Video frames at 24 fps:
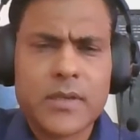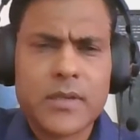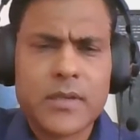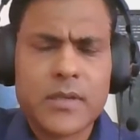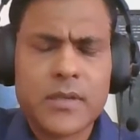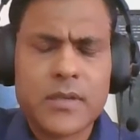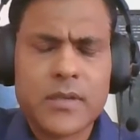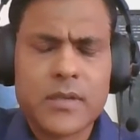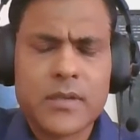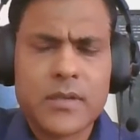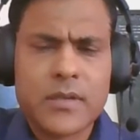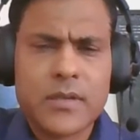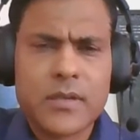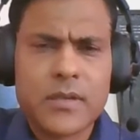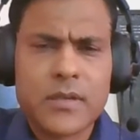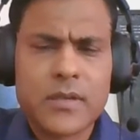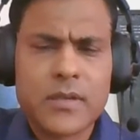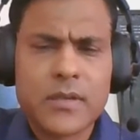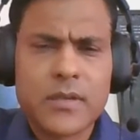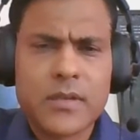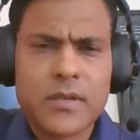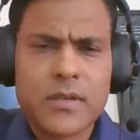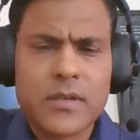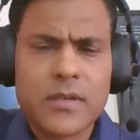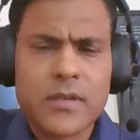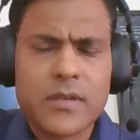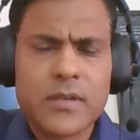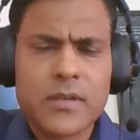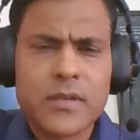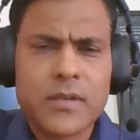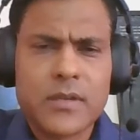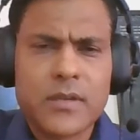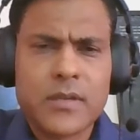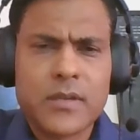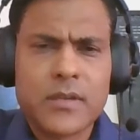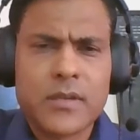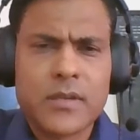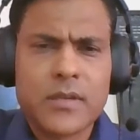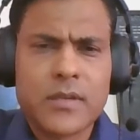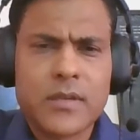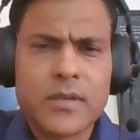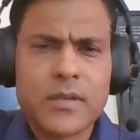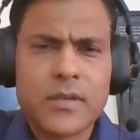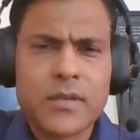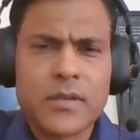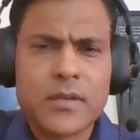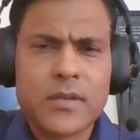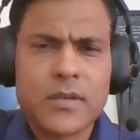
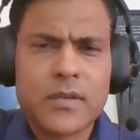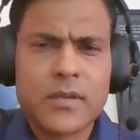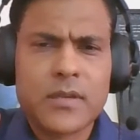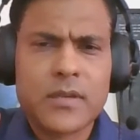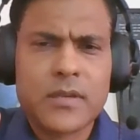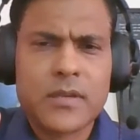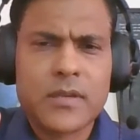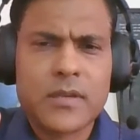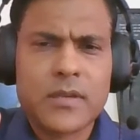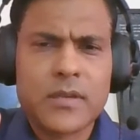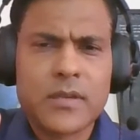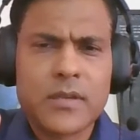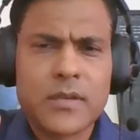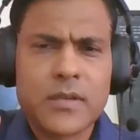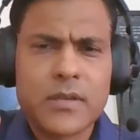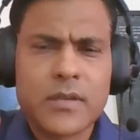[no speech]